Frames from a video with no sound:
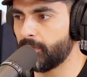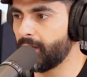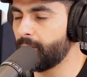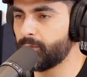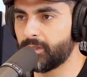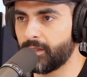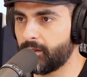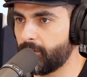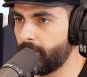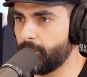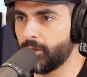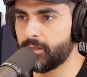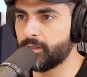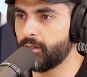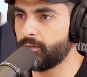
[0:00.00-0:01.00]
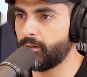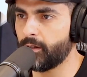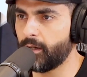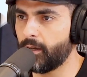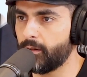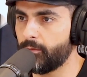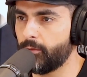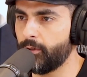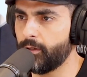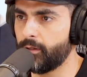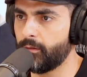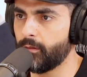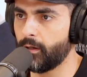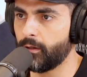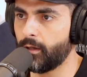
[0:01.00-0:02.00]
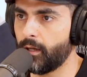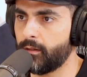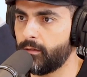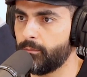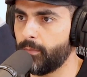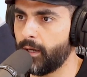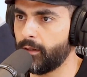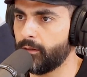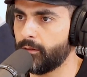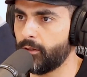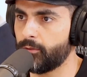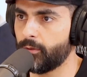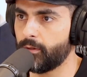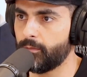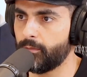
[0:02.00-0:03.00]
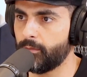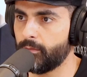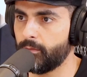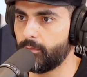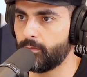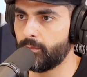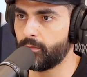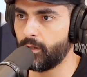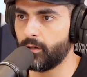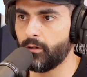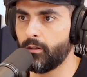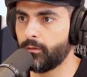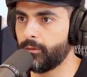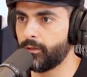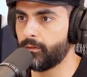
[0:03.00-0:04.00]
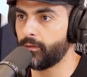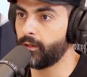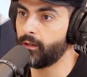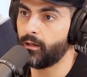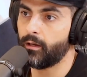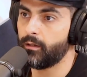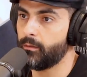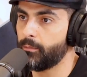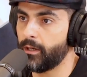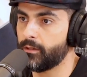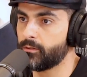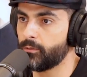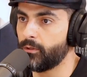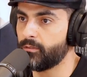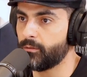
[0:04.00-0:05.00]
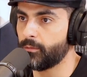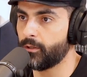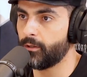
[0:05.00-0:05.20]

It was like 3 months after I got back in touch with him. They called me and like, yeah, he passed away from a